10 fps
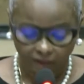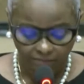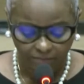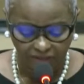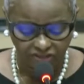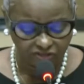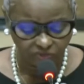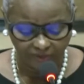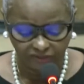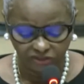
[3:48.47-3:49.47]
Budget
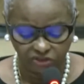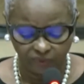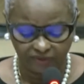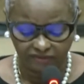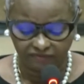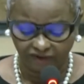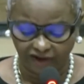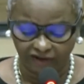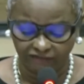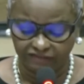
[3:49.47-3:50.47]

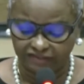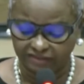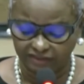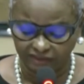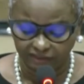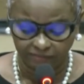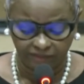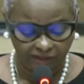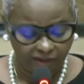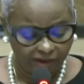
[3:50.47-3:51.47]
2025 is themed
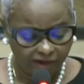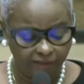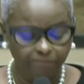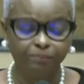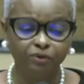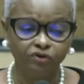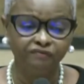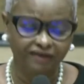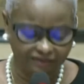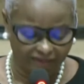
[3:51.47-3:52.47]

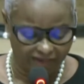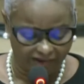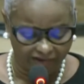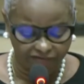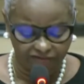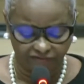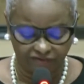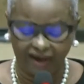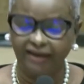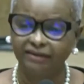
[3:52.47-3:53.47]
Improving the Lives of
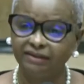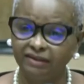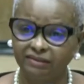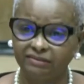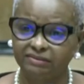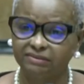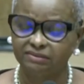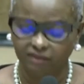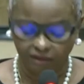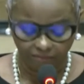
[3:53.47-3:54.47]
Guyanese,
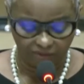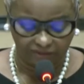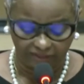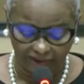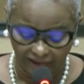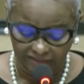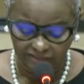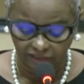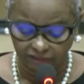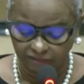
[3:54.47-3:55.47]
but alas,
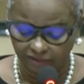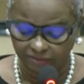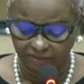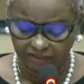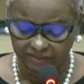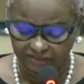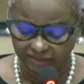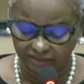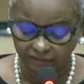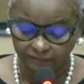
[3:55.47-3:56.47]
Honorable
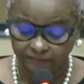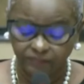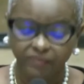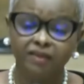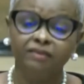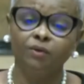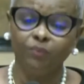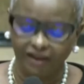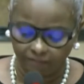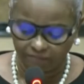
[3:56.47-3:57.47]
Minister, the
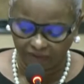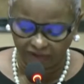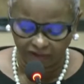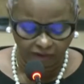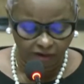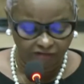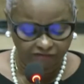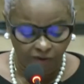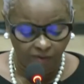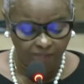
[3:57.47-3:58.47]
well-being of
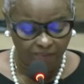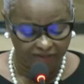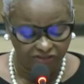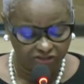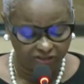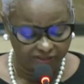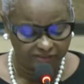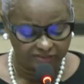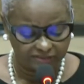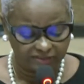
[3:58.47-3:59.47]
our
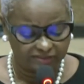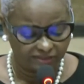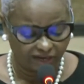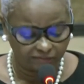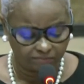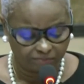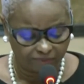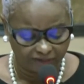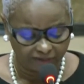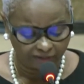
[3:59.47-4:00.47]
pensioners is
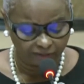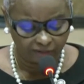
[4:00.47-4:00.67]
being